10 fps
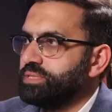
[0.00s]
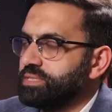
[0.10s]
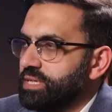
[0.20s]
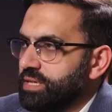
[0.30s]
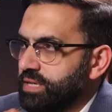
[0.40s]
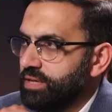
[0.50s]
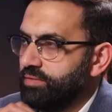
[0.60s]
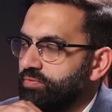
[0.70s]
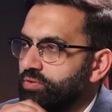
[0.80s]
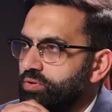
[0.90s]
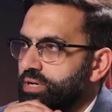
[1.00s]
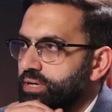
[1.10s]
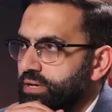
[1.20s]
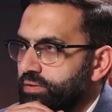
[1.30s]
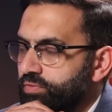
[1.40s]
was in Turkey for
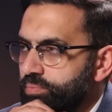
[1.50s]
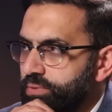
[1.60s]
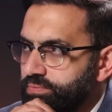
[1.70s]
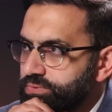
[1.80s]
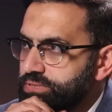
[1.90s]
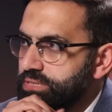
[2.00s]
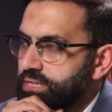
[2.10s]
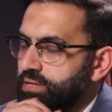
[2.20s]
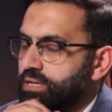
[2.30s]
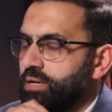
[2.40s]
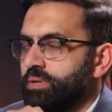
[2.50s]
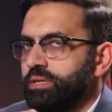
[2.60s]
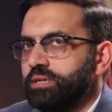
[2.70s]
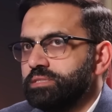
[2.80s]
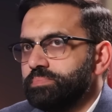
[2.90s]
a, a few months uh, a
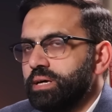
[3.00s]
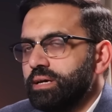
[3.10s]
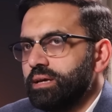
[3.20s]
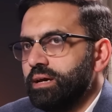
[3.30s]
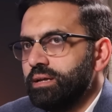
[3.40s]
couple of years back,